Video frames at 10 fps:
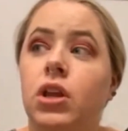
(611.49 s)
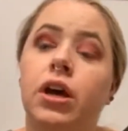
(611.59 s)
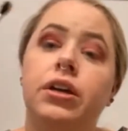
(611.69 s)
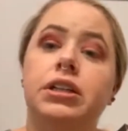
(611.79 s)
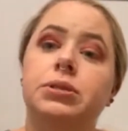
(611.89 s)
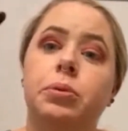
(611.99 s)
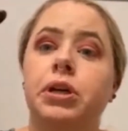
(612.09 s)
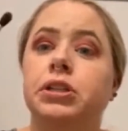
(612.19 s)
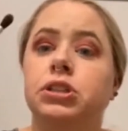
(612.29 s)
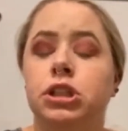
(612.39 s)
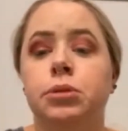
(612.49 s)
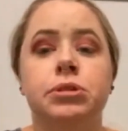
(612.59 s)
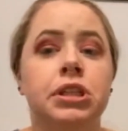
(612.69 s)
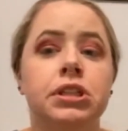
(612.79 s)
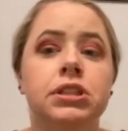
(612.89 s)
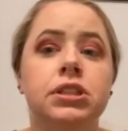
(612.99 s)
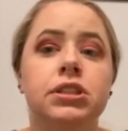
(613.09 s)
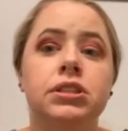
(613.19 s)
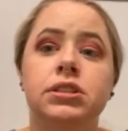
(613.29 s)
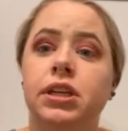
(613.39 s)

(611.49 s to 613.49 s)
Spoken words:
unexplained circumstances.